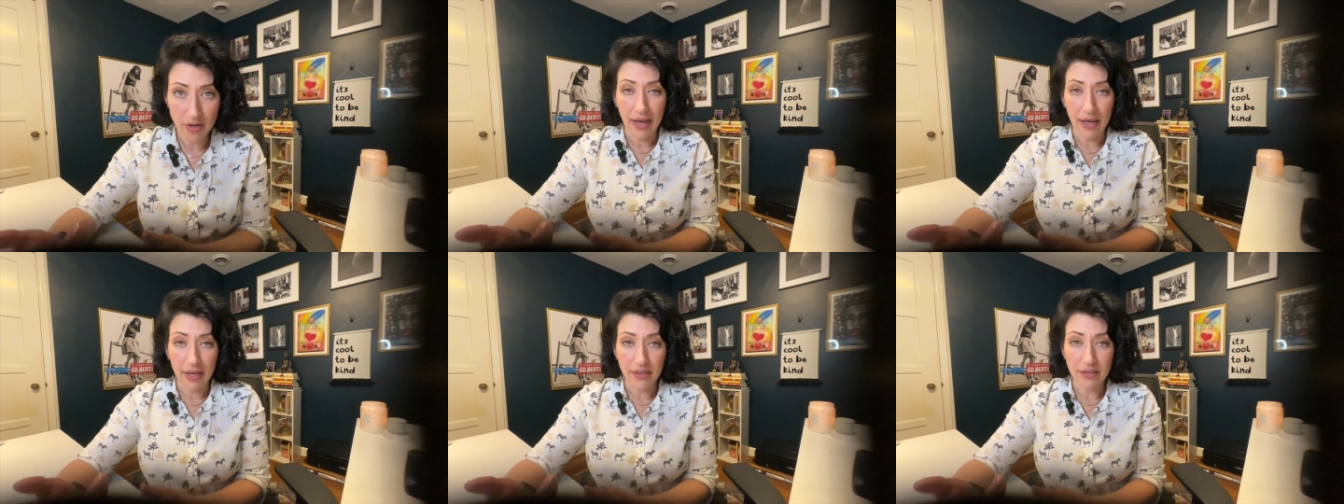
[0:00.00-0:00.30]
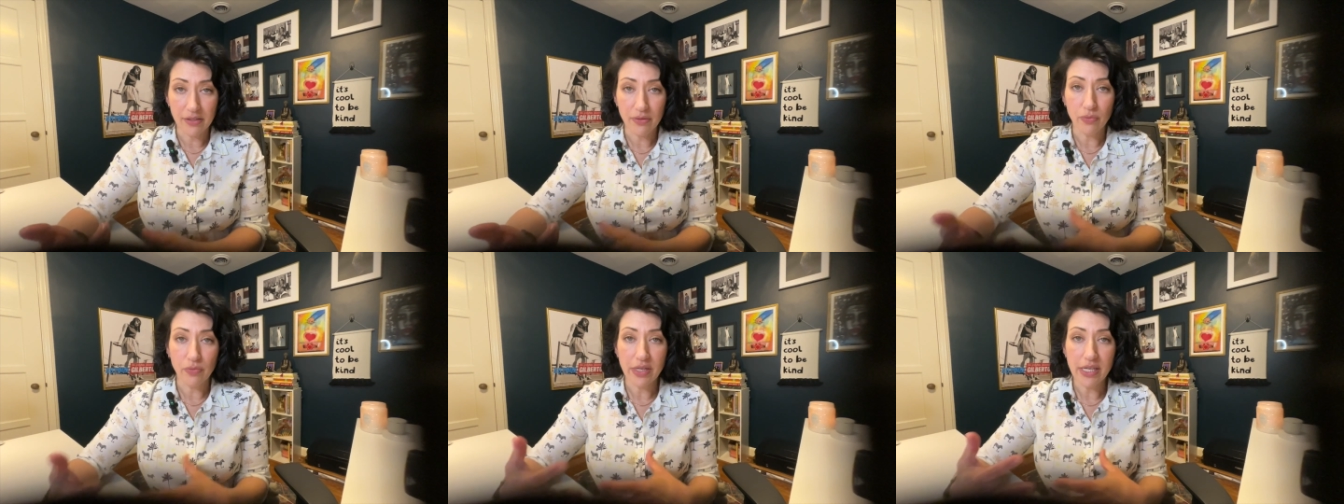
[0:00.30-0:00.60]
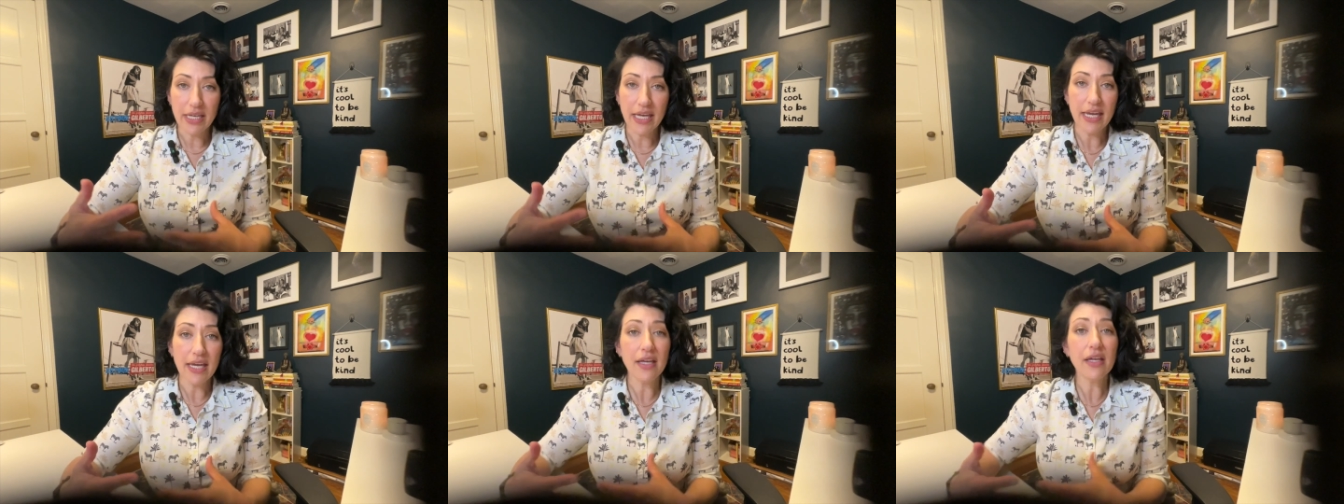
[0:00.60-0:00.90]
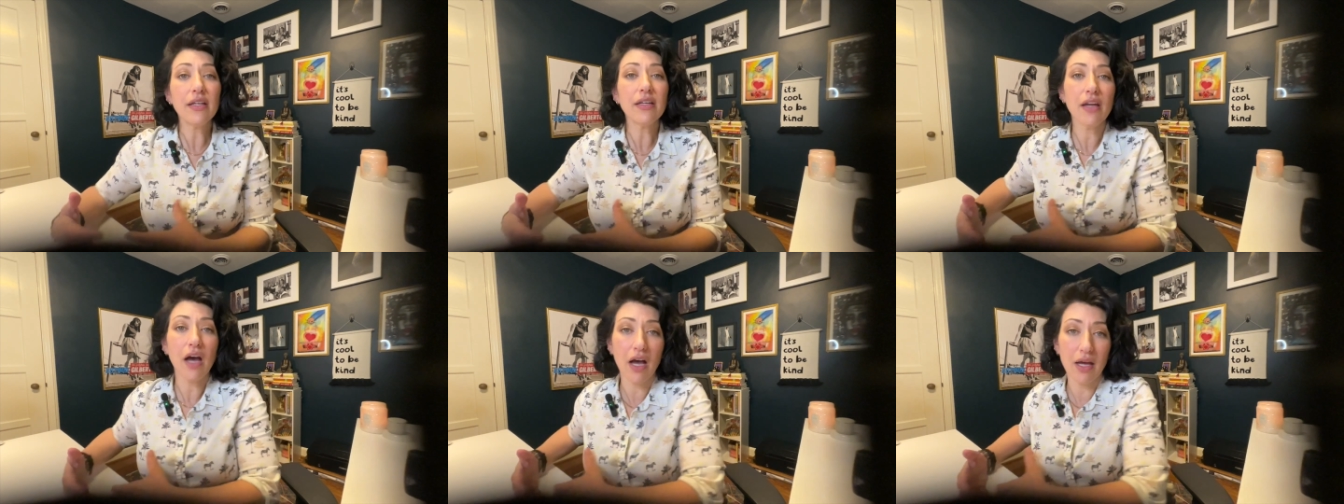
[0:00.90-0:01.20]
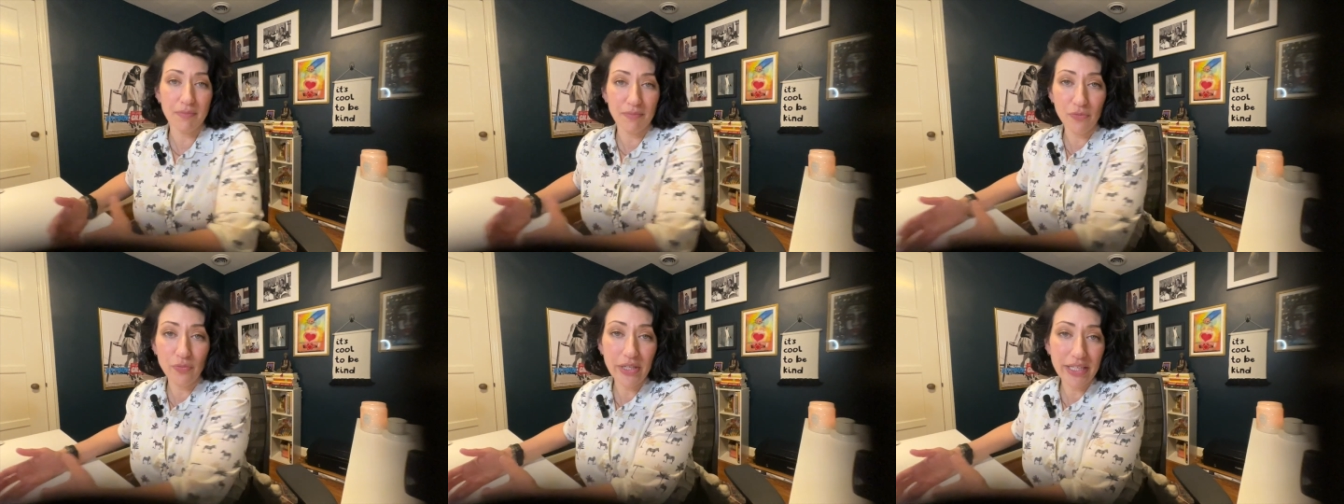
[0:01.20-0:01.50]
and we
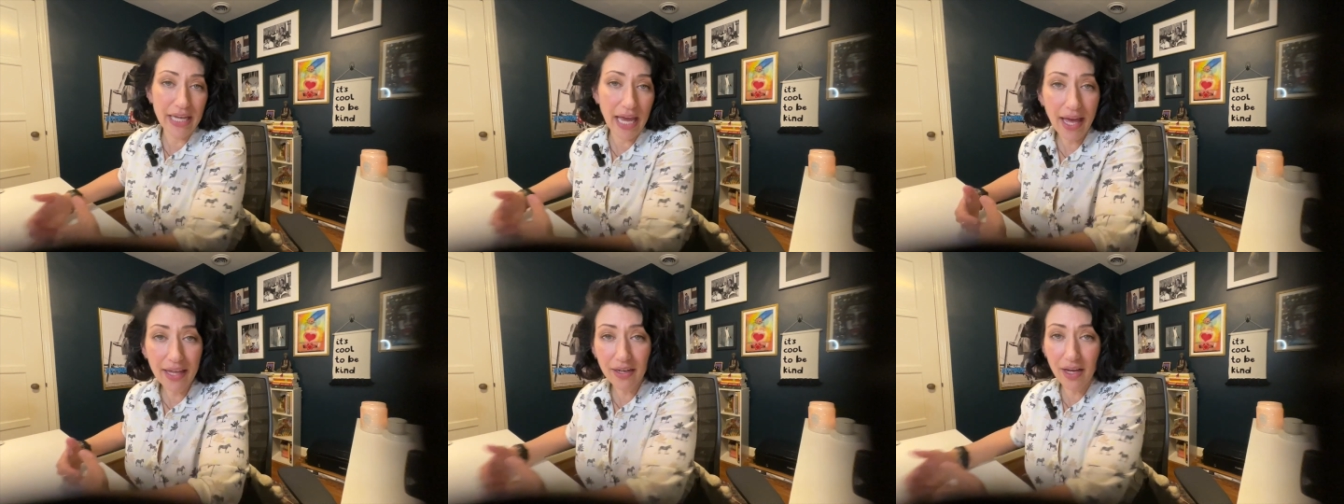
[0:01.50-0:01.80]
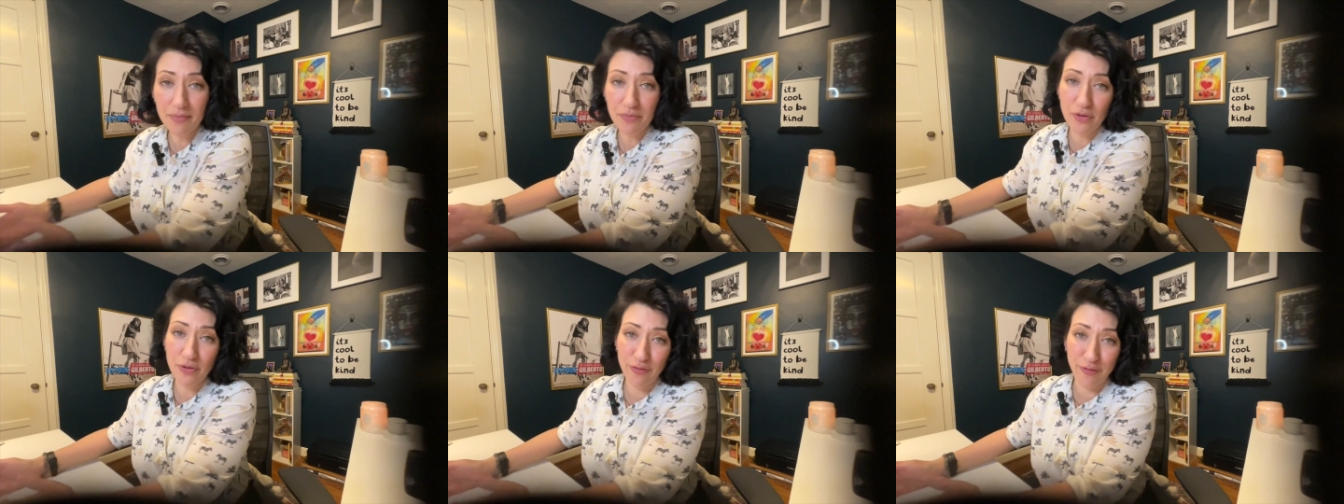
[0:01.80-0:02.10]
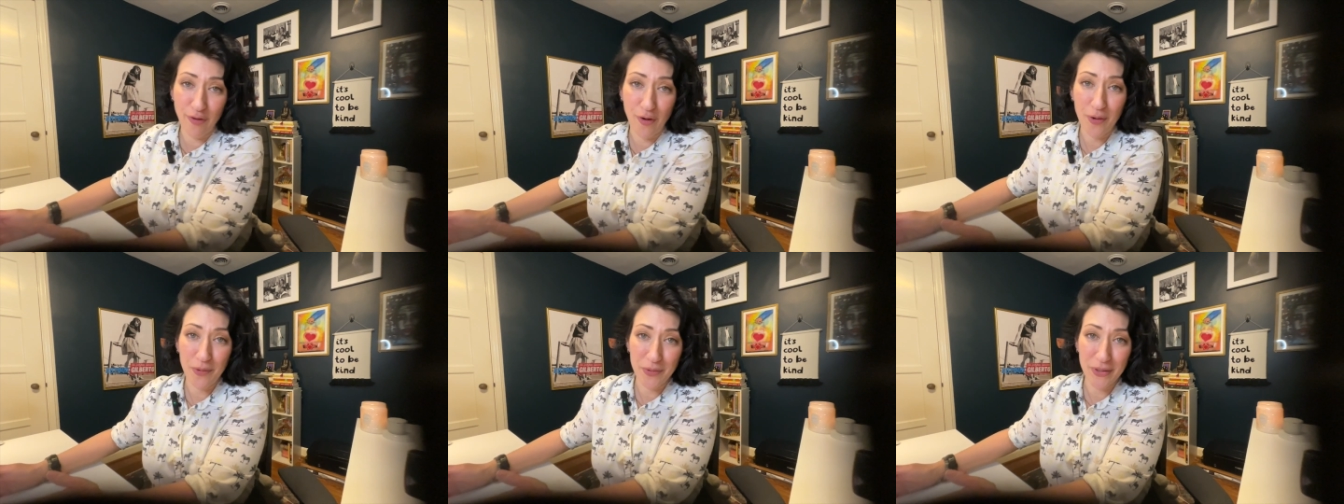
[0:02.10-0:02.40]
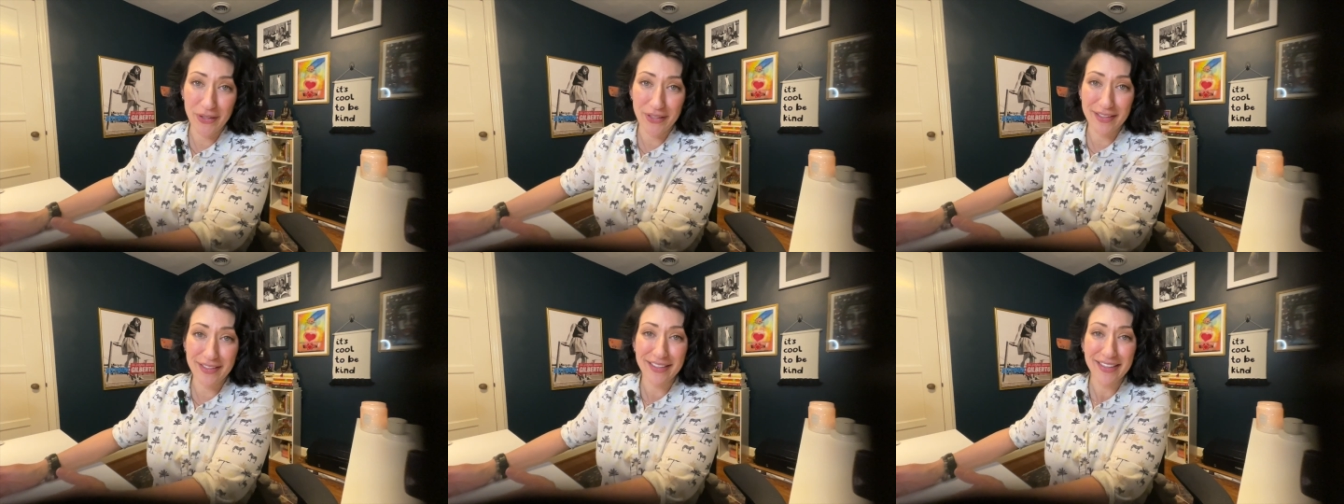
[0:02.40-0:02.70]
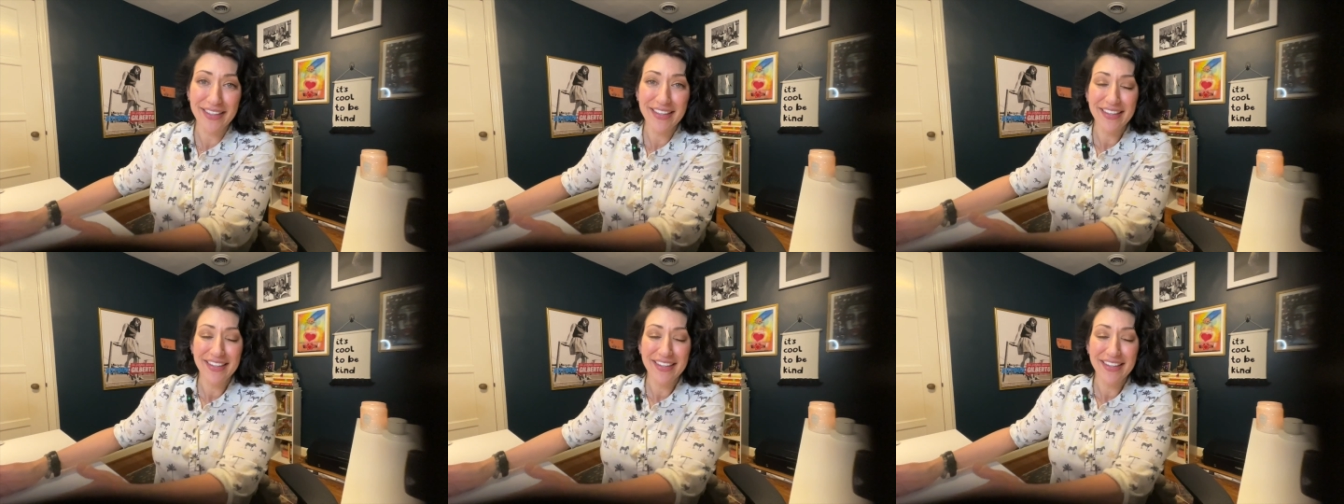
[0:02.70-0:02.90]
cannot move forward